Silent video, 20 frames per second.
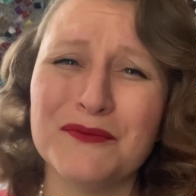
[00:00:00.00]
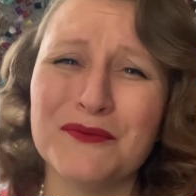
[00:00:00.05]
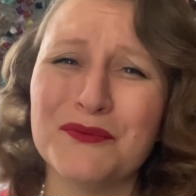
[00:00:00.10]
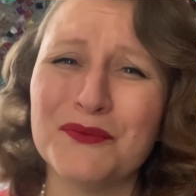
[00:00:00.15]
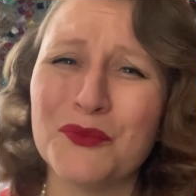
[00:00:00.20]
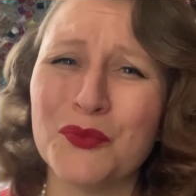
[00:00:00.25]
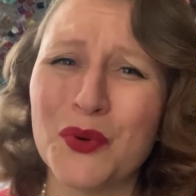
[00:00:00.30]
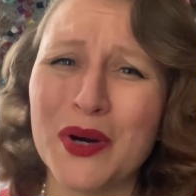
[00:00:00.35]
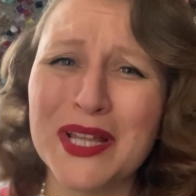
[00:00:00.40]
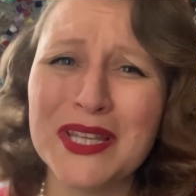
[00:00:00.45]

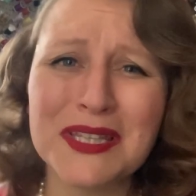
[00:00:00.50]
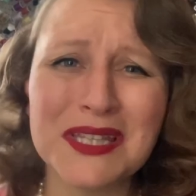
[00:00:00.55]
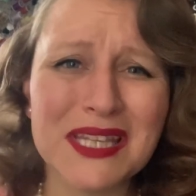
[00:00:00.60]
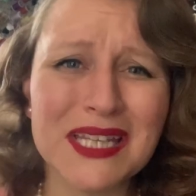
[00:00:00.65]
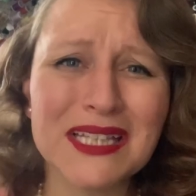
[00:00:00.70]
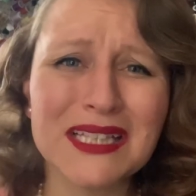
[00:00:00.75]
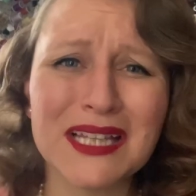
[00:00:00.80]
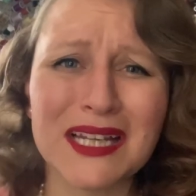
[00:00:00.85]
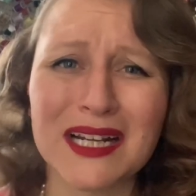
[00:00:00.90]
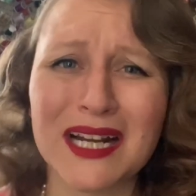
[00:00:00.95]
One
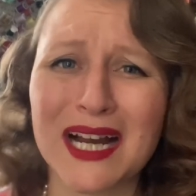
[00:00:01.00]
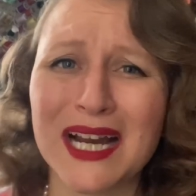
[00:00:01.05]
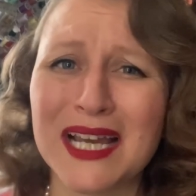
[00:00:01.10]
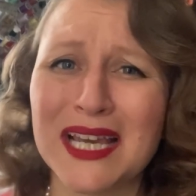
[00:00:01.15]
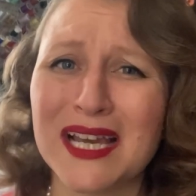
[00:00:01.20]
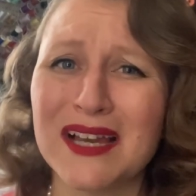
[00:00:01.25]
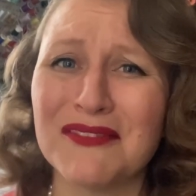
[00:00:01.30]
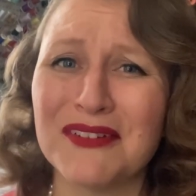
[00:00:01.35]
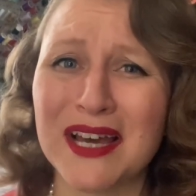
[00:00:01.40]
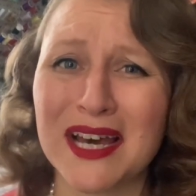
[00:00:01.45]
thing that I
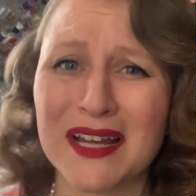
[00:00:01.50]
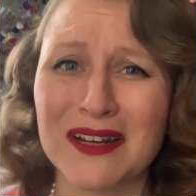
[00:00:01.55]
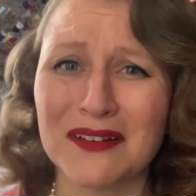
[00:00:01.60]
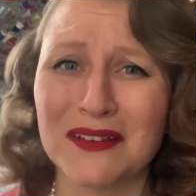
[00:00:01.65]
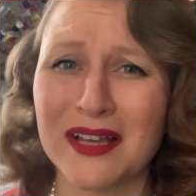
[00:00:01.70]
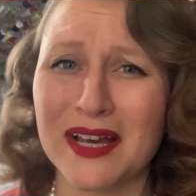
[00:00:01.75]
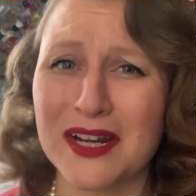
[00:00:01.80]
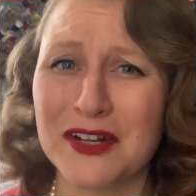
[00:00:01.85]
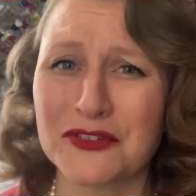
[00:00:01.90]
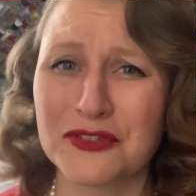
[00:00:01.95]
have had a
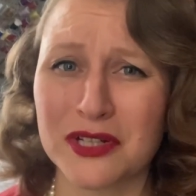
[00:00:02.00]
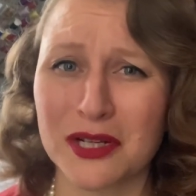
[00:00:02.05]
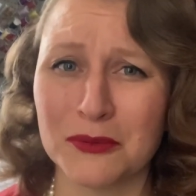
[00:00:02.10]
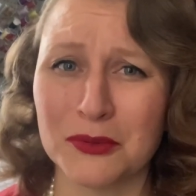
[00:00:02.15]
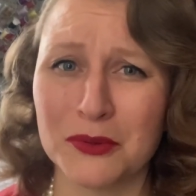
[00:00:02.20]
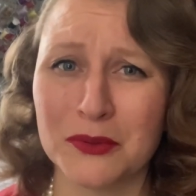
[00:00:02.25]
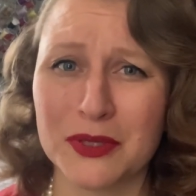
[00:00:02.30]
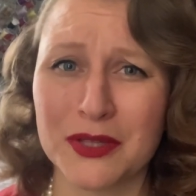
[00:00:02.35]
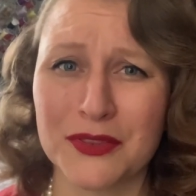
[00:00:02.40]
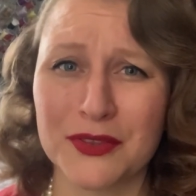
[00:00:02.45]
lot of trouble
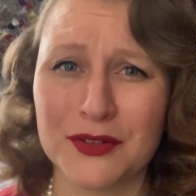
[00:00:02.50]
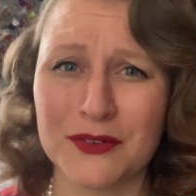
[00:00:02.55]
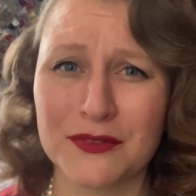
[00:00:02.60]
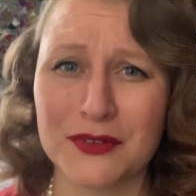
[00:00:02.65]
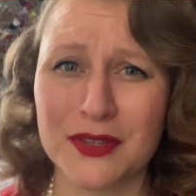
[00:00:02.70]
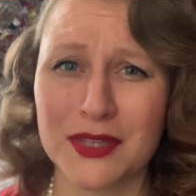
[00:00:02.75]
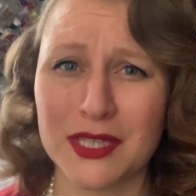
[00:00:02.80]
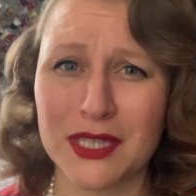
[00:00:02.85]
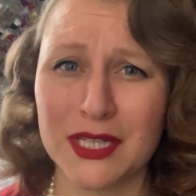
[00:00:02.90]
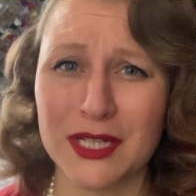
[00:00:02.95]
with over
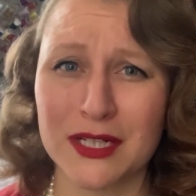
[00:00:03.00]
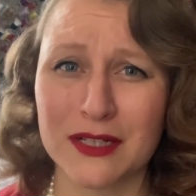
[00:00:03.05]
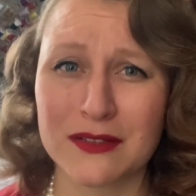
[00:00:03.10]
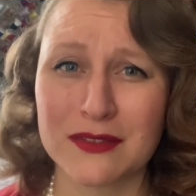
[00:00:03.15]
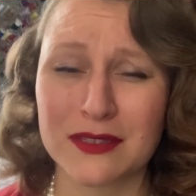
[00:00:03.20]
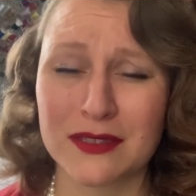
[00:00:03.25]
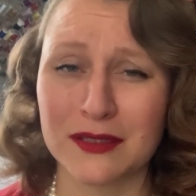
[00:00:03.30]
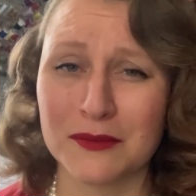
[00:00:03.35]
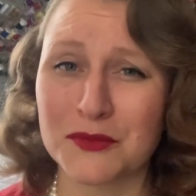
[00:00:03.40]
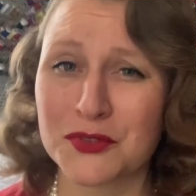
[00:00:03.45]
the years,
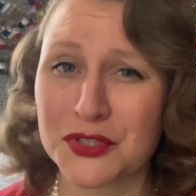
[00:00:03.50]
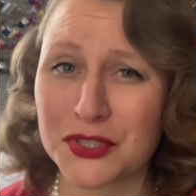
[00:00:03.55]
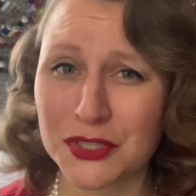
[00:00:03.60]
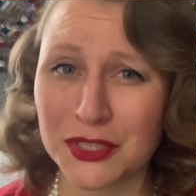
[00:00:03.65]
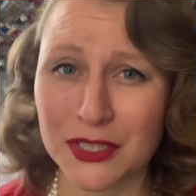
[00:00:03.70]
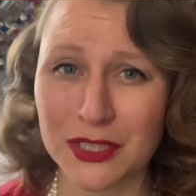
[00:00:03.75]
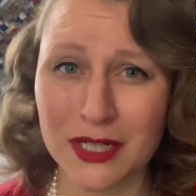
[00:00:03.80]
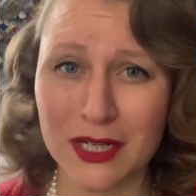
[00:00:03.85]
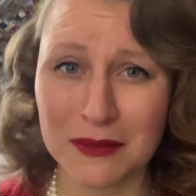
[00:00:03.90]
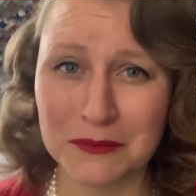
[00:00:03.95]
and I'm
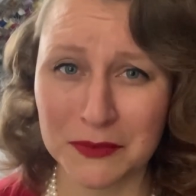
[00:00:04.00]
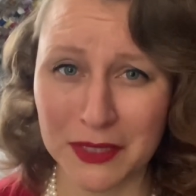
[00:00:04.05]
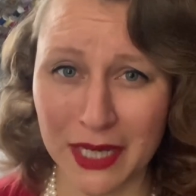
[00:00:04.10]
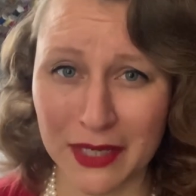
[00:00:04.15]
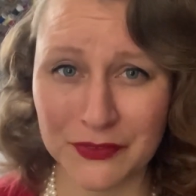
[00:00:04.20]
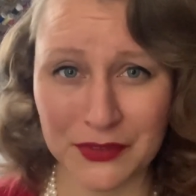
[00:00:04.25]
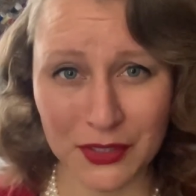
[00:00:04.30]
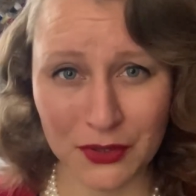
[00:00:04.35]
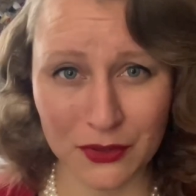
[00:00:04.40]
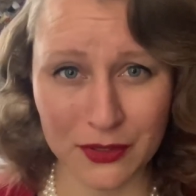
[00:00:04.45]
sure I'm
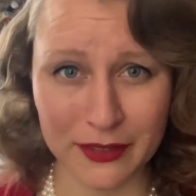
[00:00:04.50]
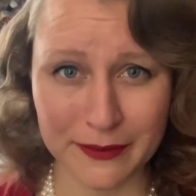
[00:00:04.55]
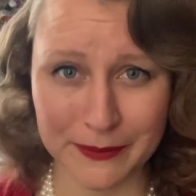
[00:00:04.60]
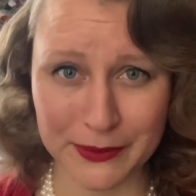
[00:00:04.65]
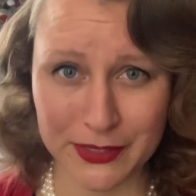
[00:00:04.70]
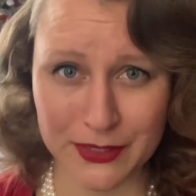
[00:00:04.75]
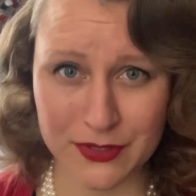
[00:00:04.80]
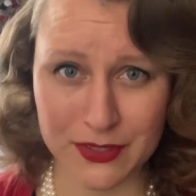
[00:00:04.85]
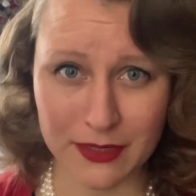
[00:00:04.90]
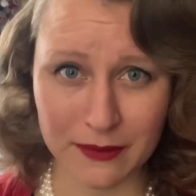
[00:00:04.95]
not the only
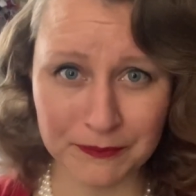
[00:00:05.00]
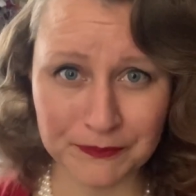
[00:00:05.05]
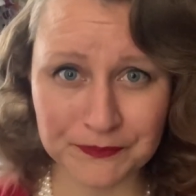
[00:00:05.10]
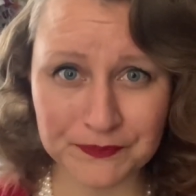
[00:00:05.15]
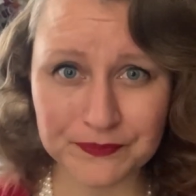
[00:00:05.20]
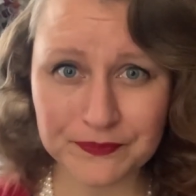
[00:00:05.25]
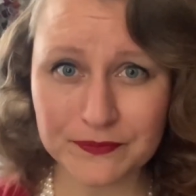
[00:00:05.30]
person,